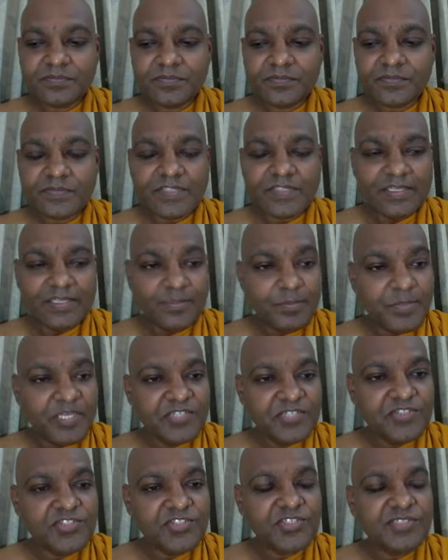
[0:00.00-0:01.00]

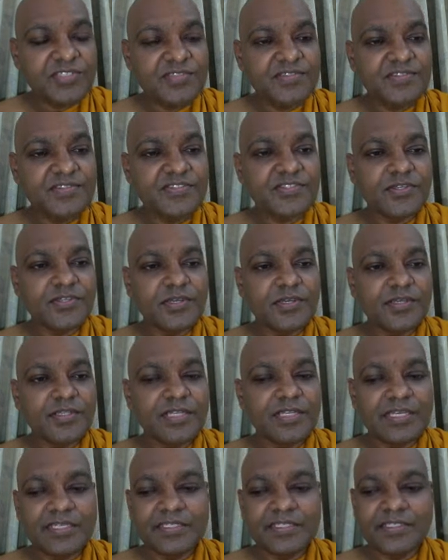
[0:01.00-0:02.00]
impatience,
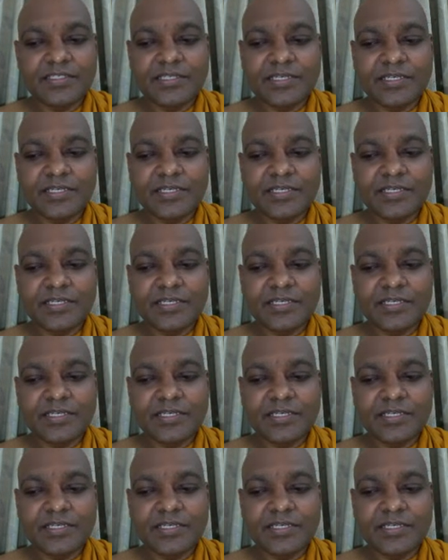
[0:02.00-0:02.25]
like